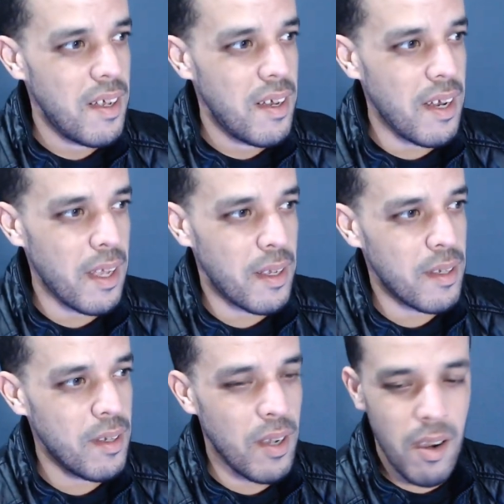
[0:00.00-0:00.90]
Like,
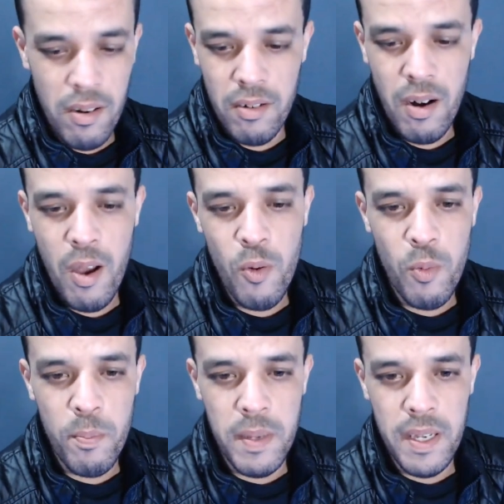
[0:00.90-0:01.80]
a row
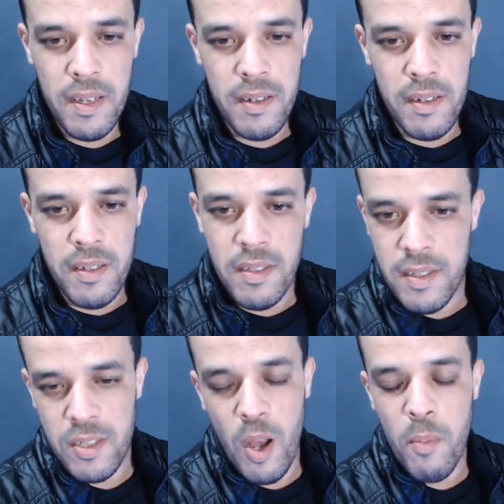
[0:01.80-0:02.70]
being
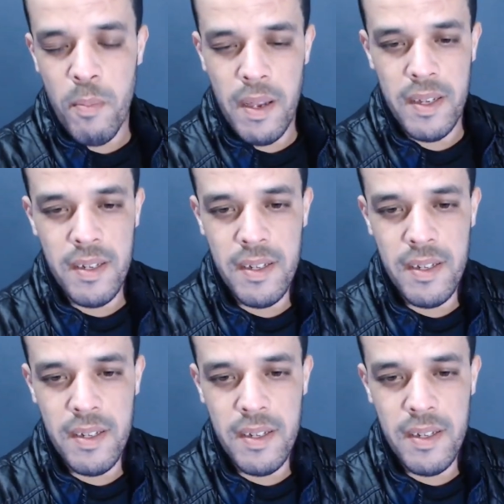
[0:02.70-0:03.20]
stopped my